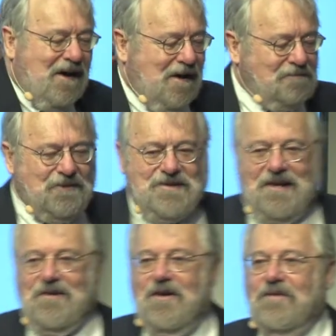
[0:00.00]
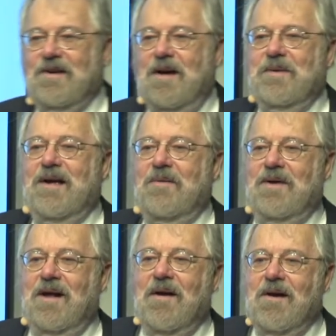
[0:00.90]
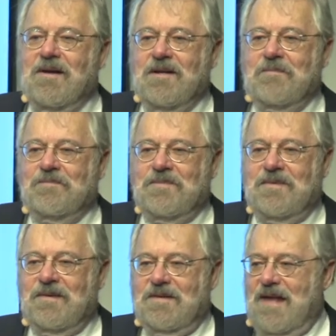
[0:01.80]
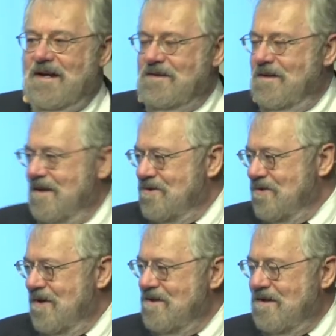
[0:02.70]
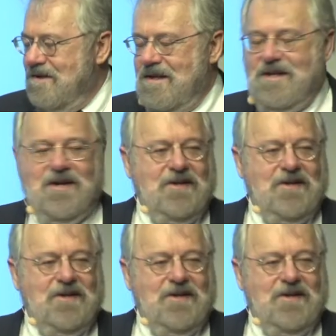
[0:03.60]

Um, well, thank you all for coming. I want to thank the George and the